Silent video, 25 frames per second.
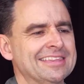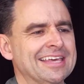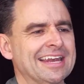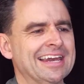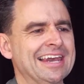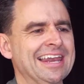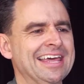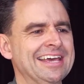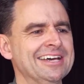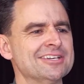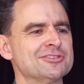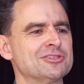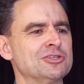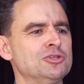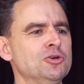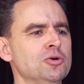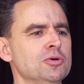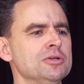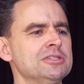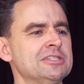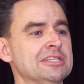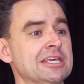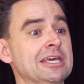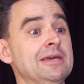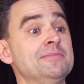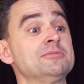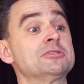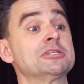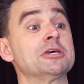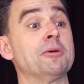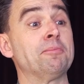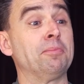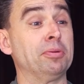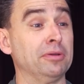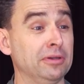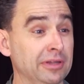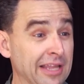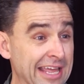that allows your team
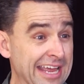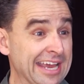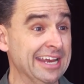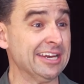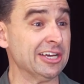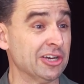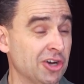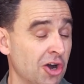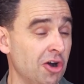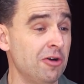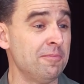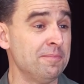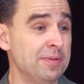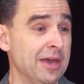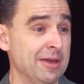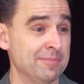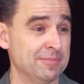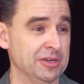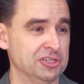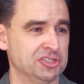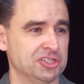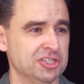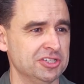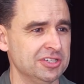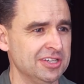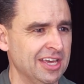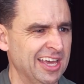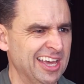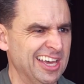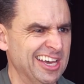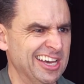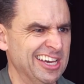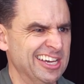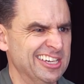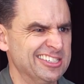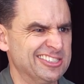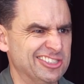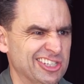to plan a combat mission
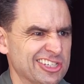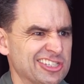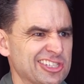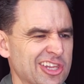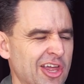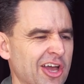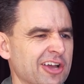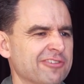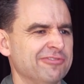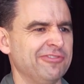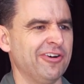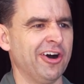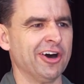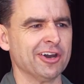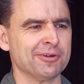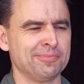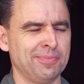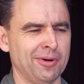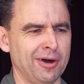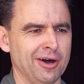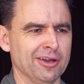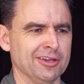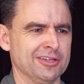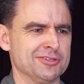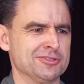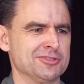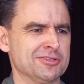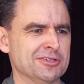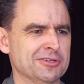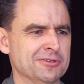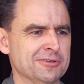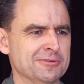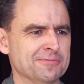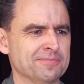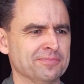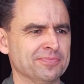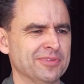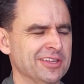just like fighter pilots do.
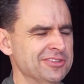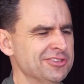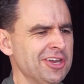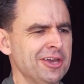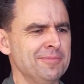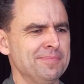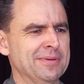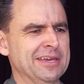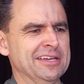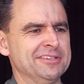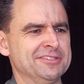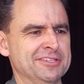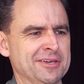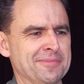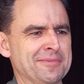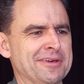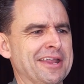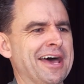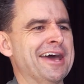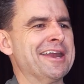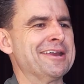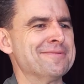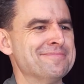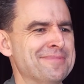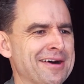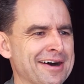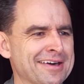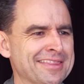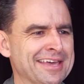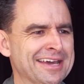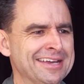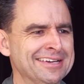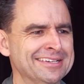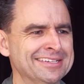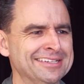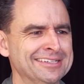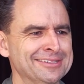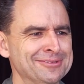Don't be intimidated by
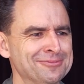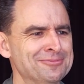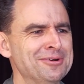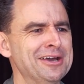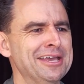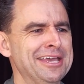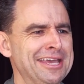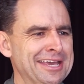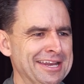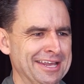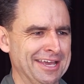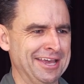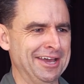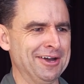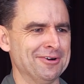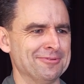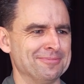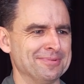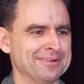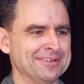that. We're here to help.